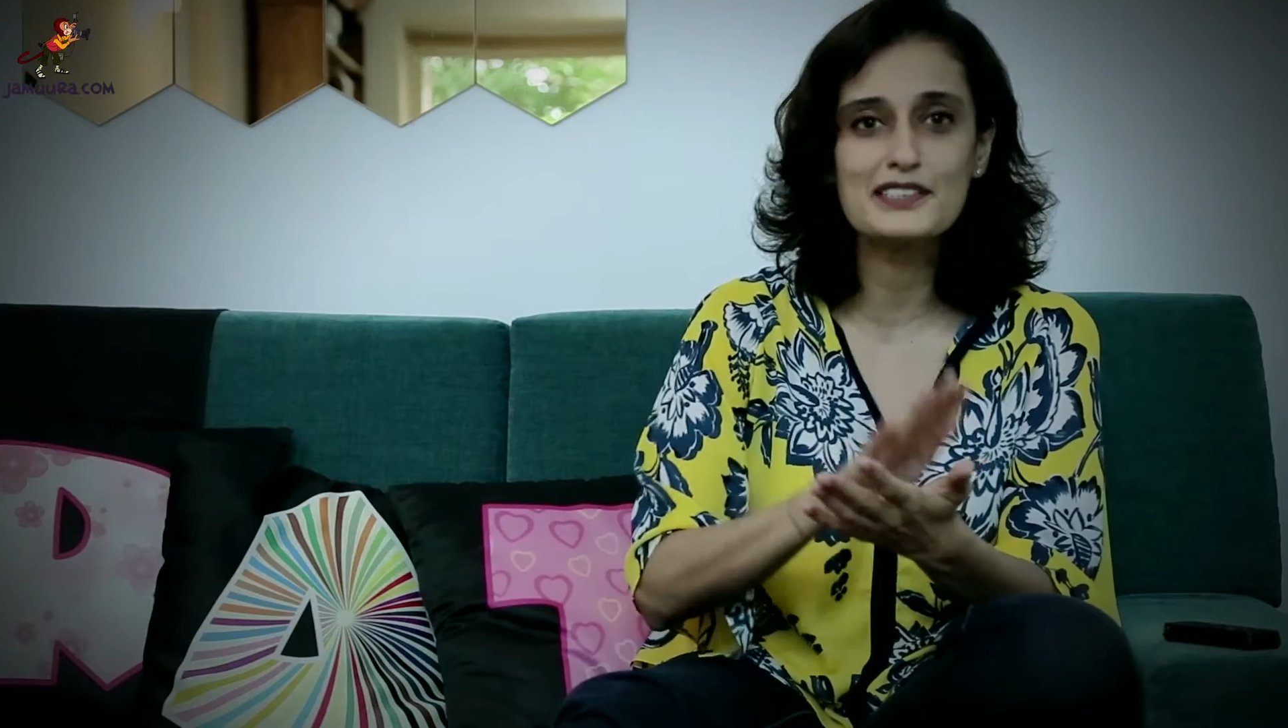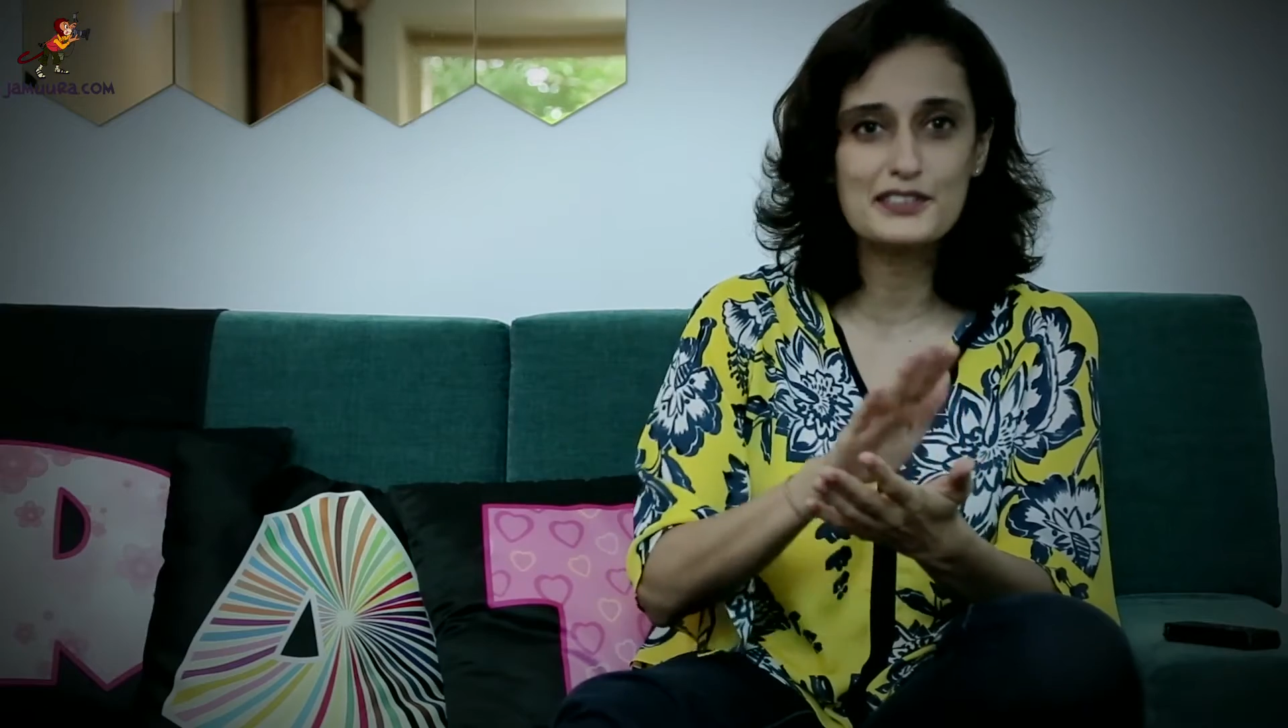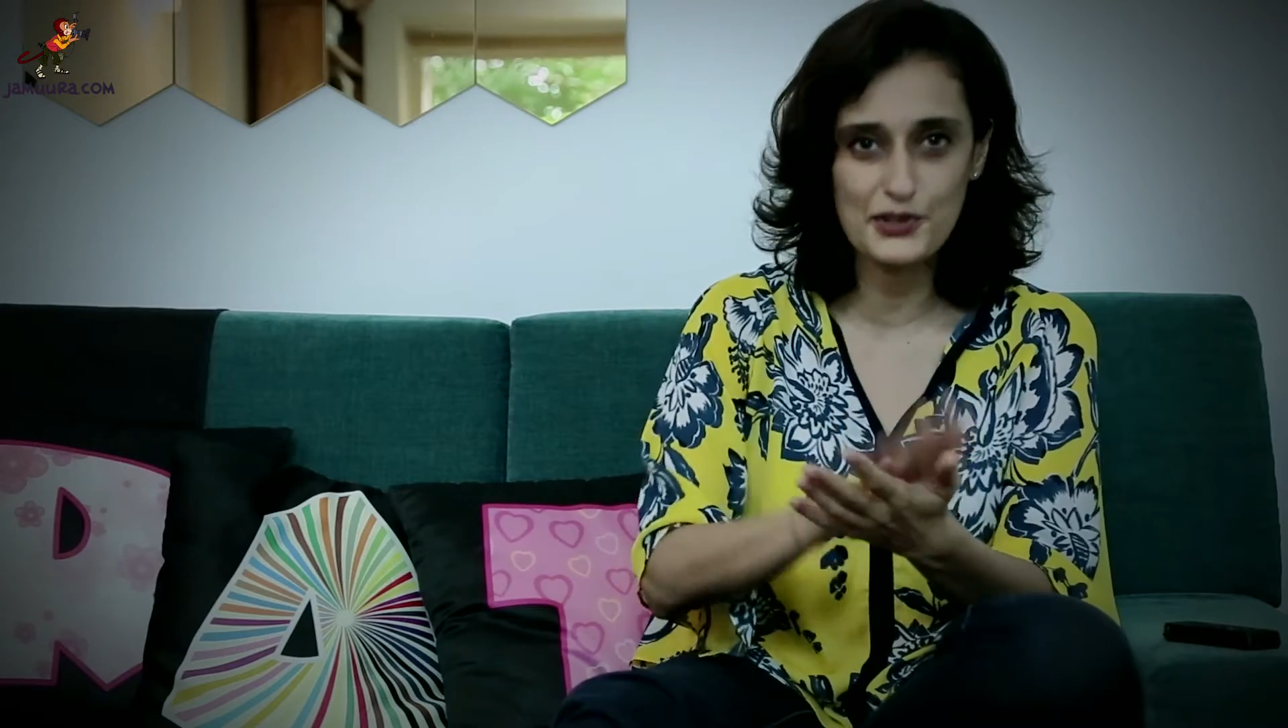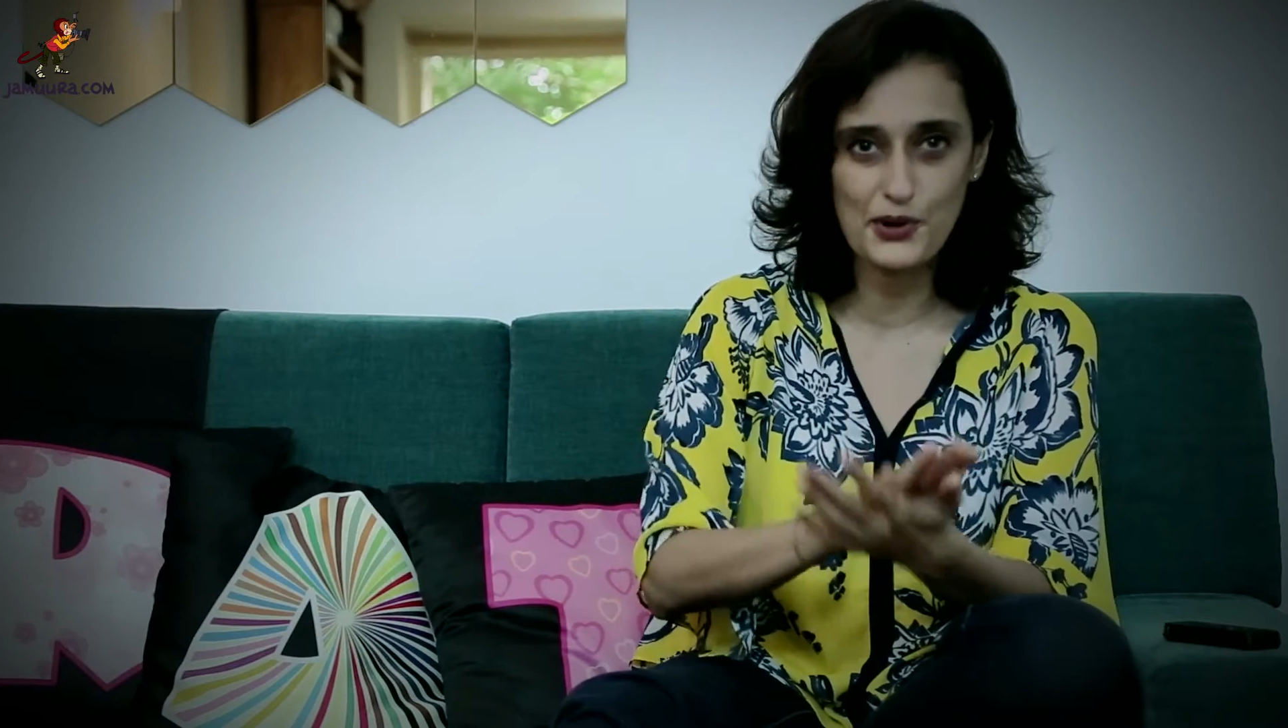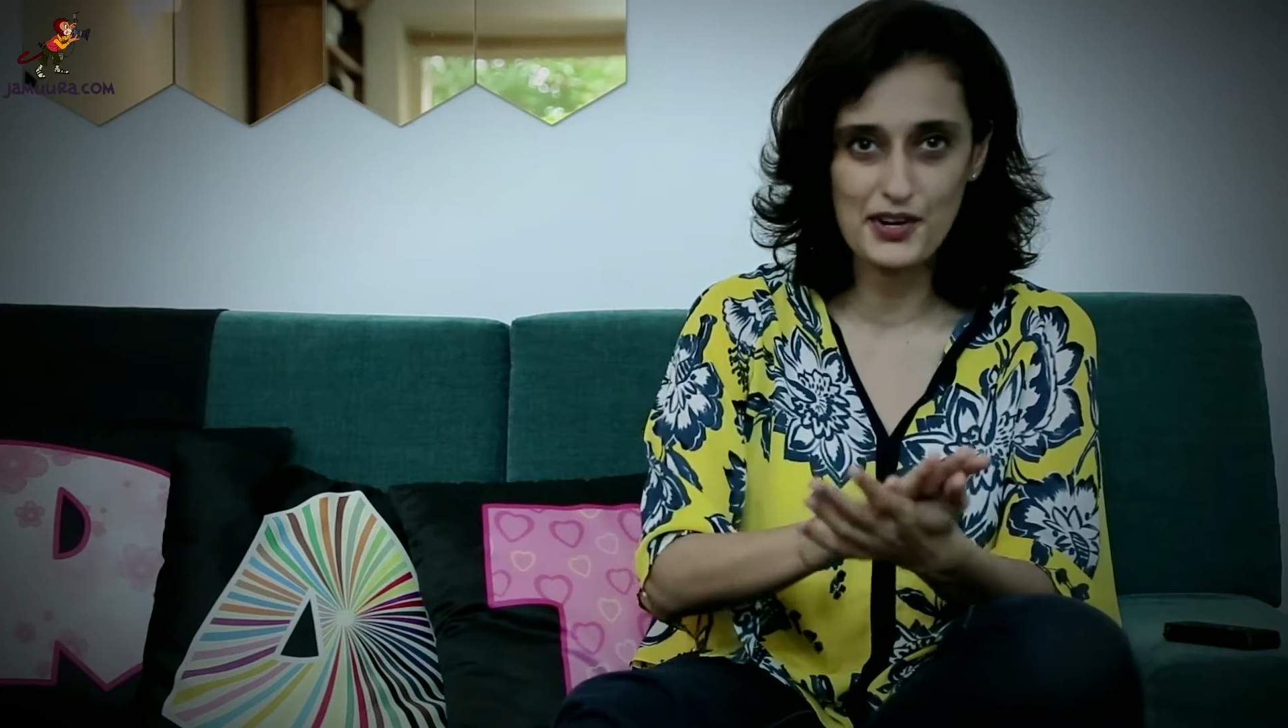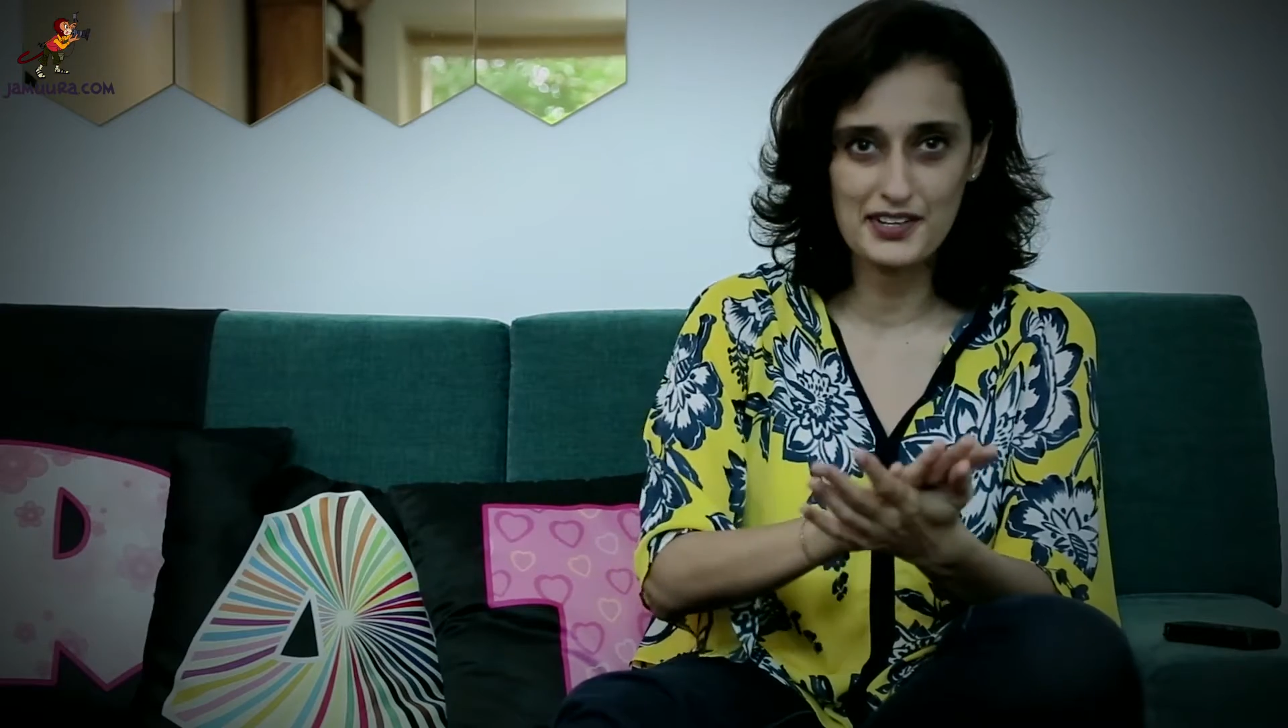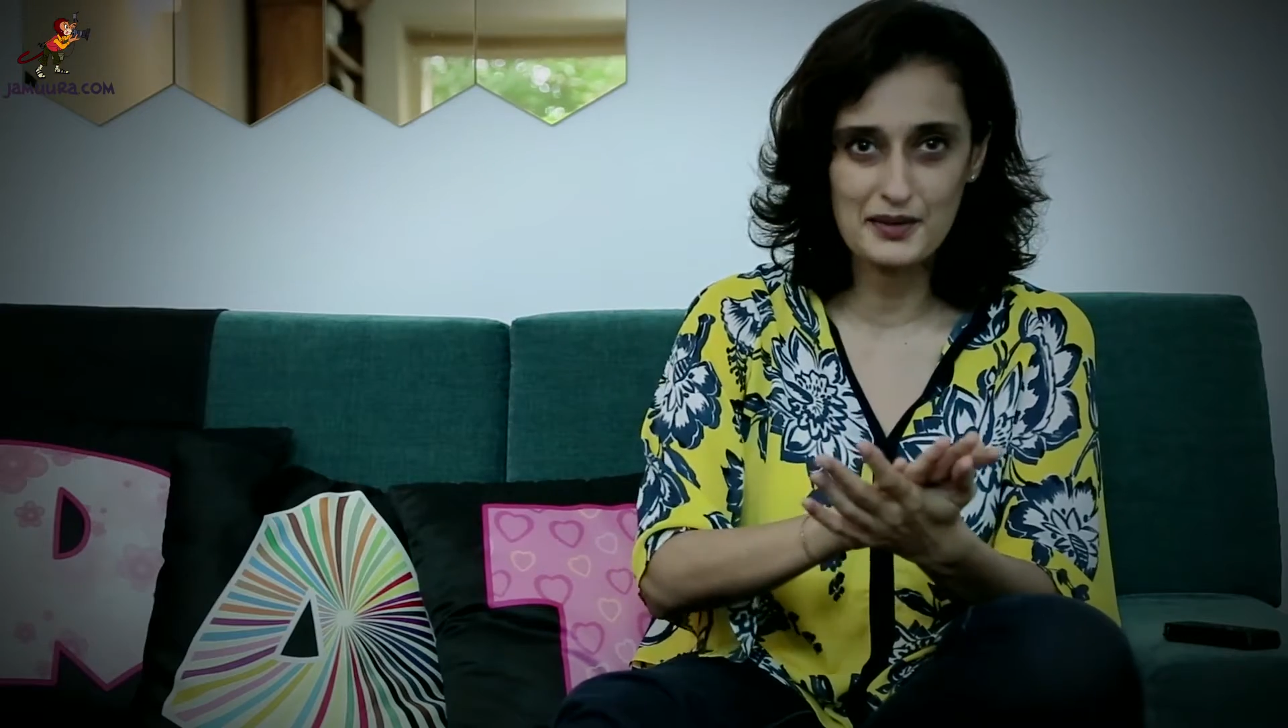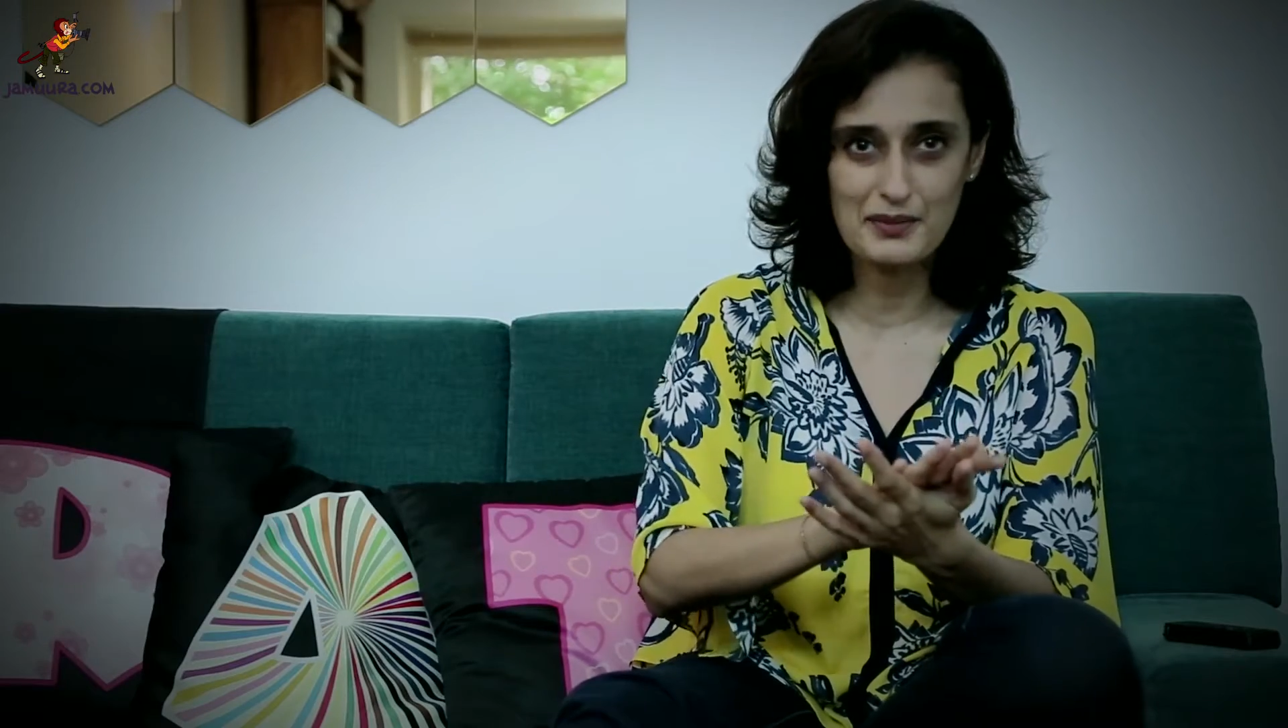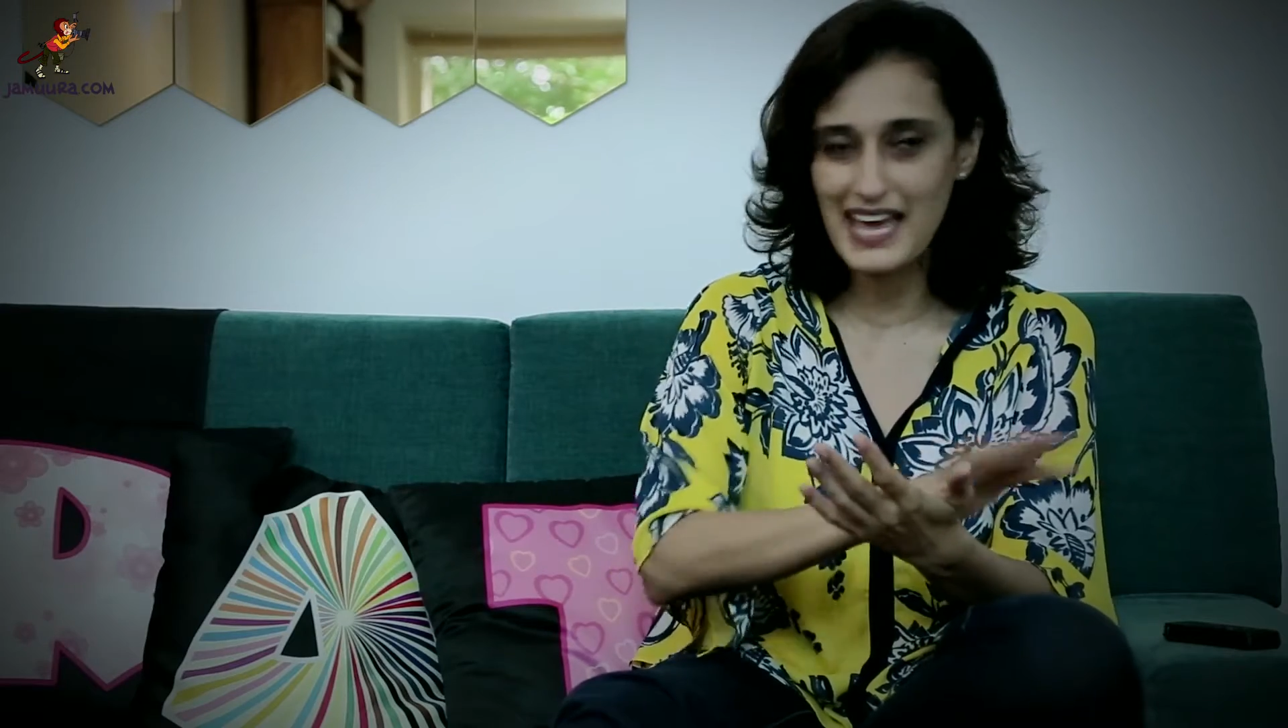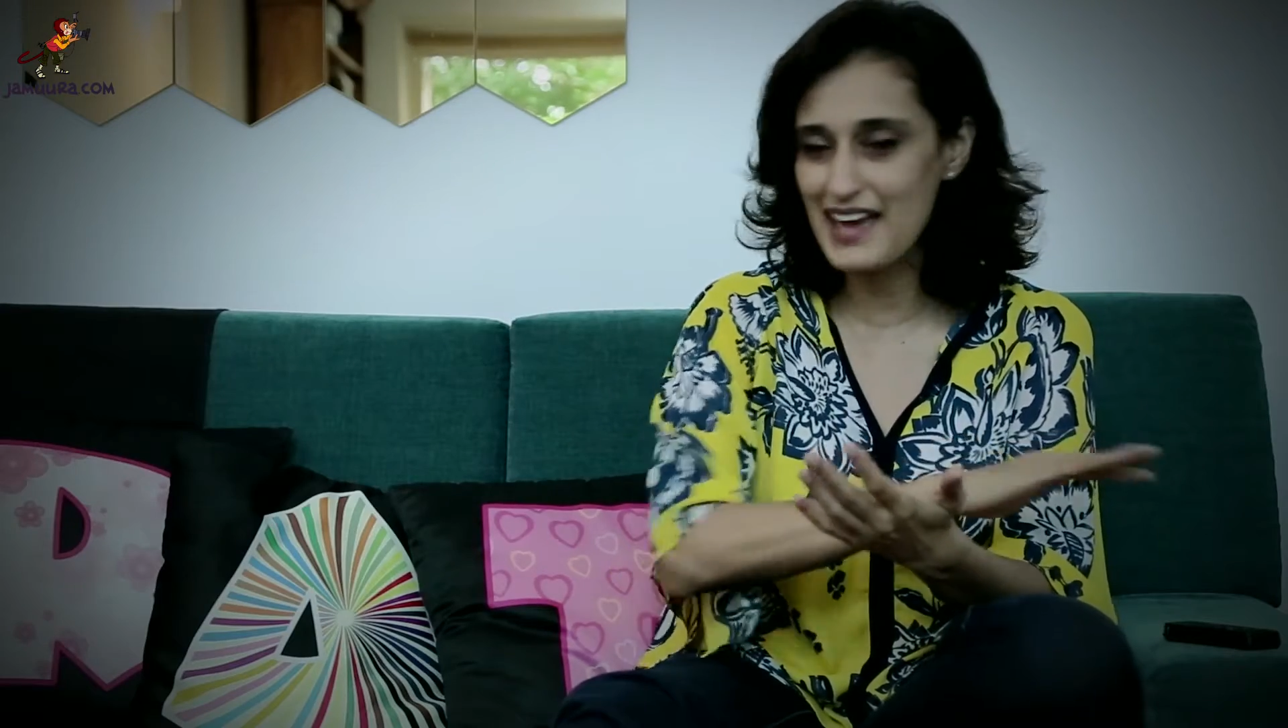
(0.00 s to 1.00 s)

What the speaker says: with Saurabh